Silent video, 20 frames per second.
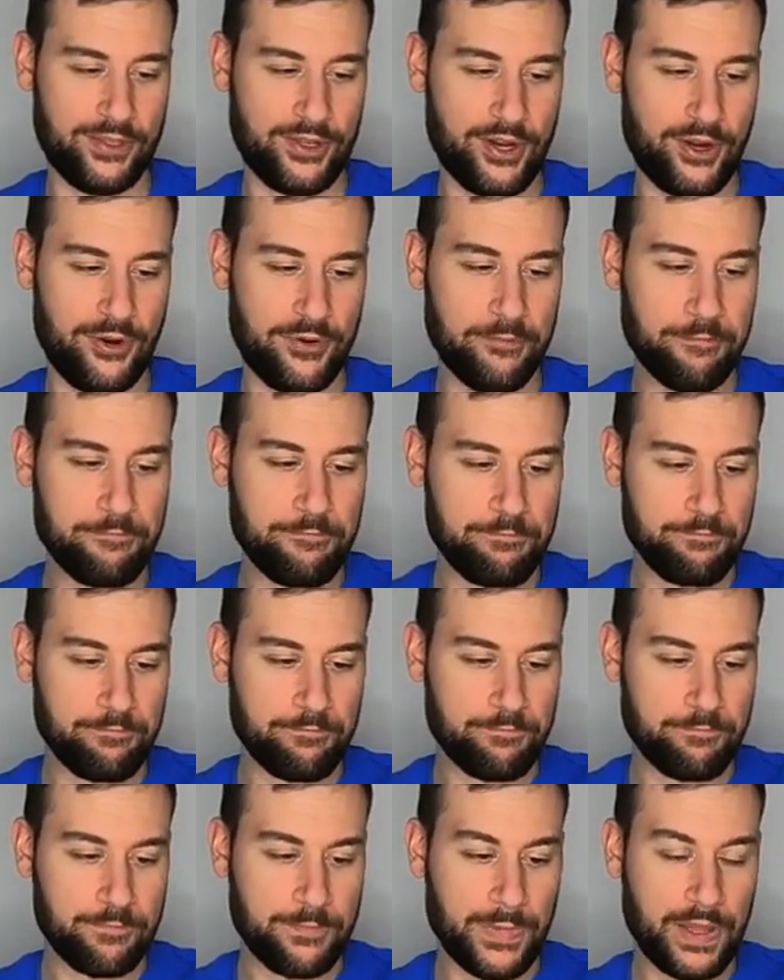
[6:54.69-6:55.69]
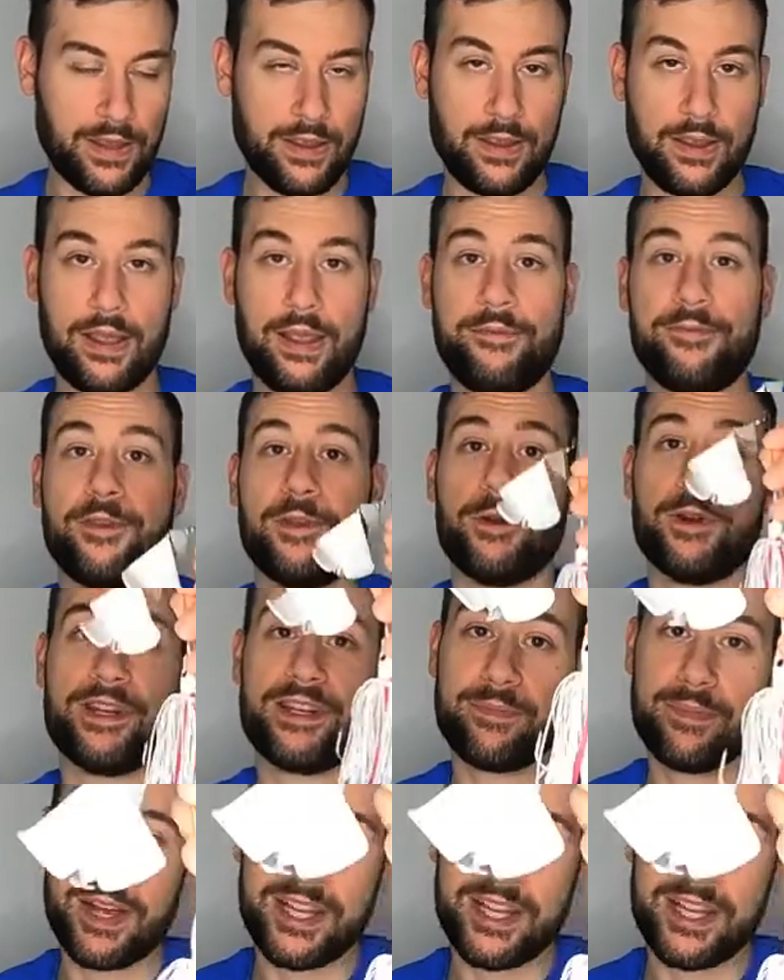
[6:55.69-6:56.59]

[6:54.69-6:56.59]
So if you're into